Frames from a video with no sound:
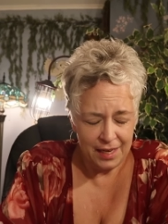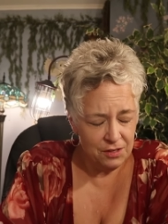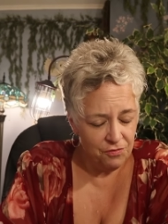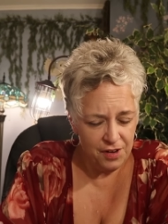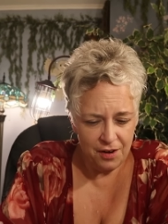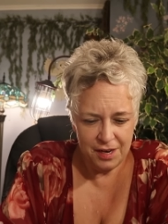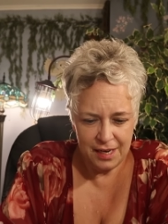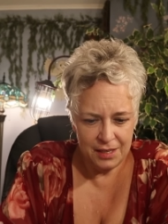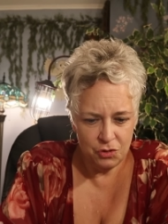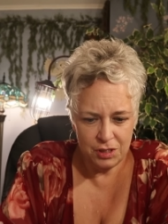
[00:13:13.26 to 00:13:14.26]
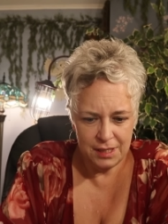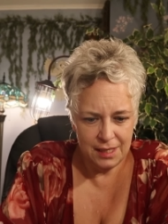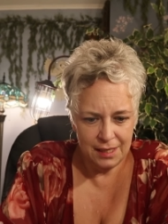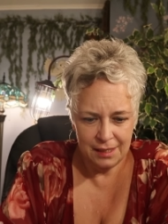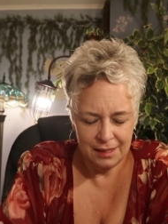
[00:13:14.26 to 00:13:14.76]
It's very
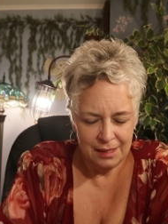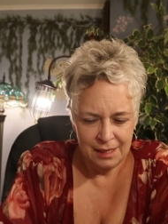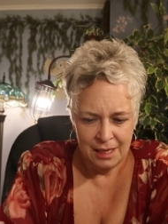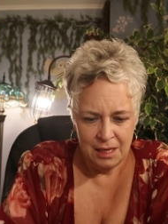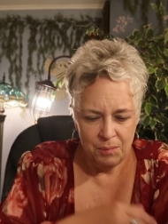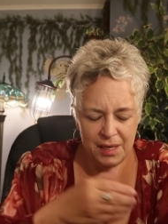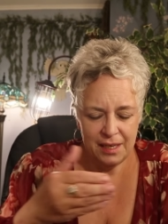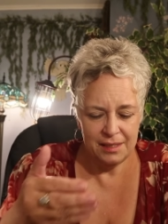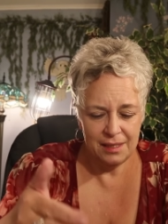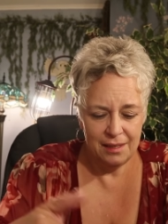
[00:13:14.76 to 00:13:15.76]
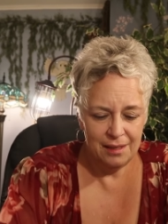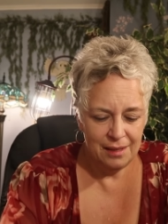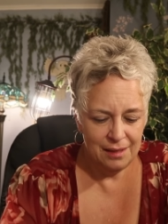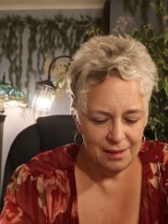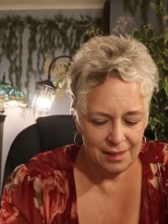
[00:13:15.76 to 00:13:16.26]
interesting because
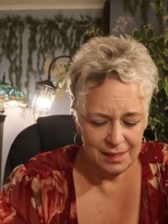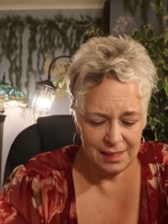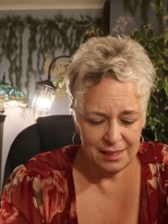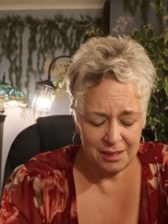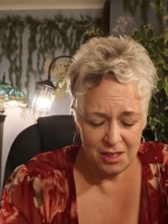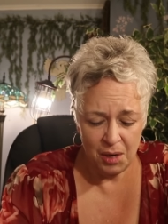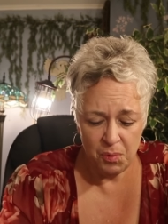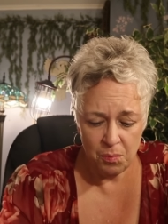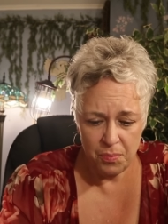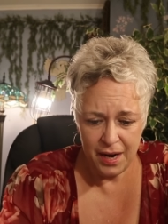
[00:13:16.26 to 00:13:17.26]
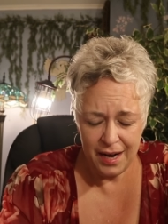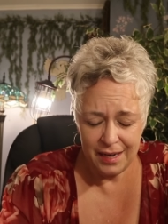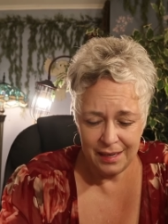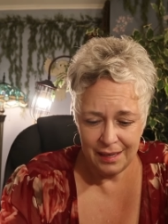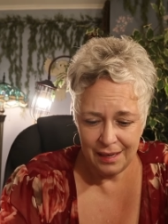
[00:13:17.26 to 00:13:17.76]
this is a double
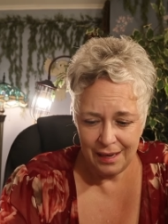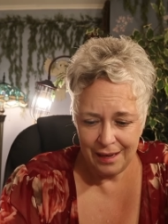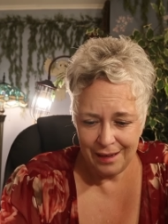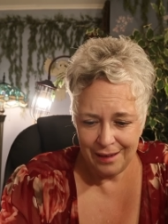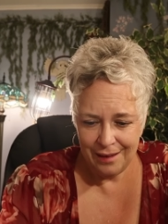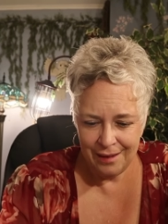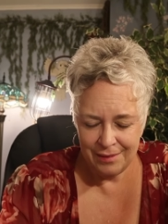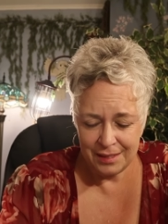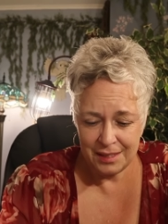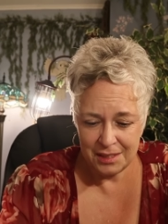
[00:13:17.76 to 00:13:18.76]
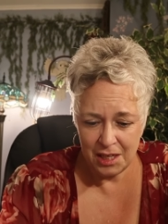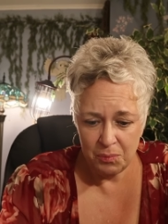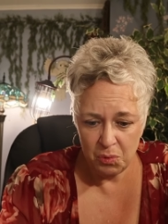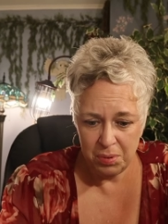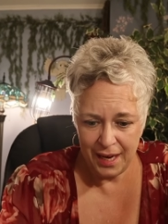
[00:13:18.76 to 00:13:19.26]
break and this is double